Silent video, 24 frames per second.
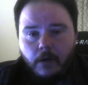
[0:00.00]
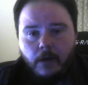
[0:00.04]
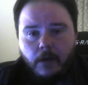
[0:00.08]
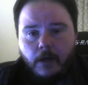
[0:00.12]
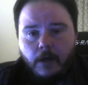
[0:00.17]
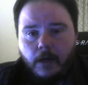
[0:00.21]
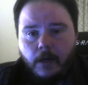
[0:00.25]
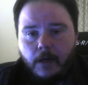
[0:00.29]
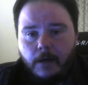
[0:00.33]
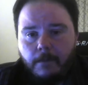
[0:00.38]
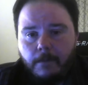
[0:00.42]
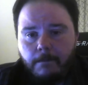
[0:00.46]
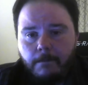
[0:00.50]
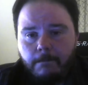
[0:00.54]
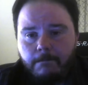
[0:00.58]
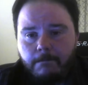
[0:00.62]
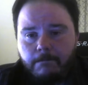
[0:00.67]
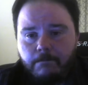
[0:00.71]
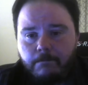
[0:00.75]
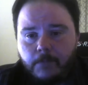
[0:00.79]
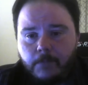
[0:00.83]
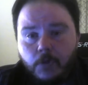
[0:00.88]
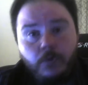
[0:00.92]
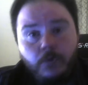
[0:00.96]
um,
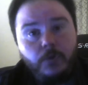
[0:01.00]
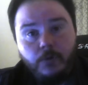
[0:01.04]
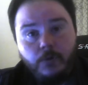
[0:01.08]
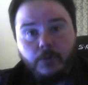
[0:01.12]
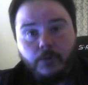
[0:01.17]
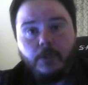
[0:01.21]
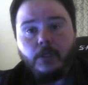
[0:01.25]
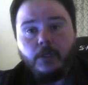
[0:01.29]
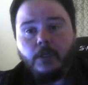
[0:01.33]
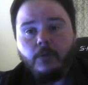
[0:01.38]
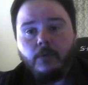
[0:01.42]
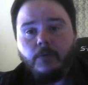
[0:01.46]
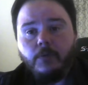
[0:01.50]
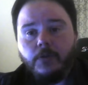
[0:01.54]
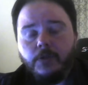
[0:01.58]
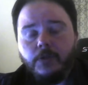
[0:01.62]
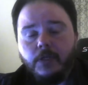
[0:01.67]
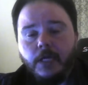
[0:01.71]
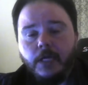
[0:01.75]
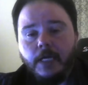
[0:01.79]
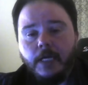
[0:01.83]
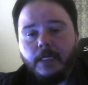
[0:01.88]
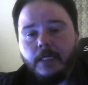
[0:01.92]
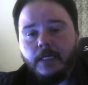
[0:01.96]
who you're dealing with
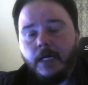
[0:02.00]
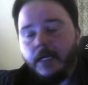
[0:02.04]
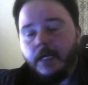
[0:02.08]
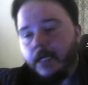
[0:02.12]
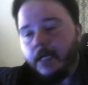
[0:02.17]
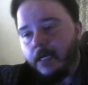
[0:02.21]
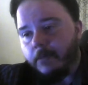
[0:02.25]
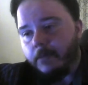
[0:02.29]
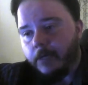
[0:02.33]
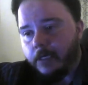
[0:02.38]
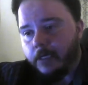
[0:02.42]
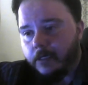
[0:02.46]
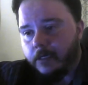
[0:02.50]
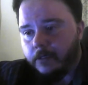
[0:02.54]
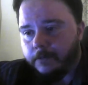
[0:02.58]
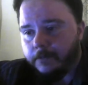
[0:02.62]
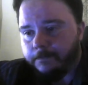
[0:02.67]
in that dynamic,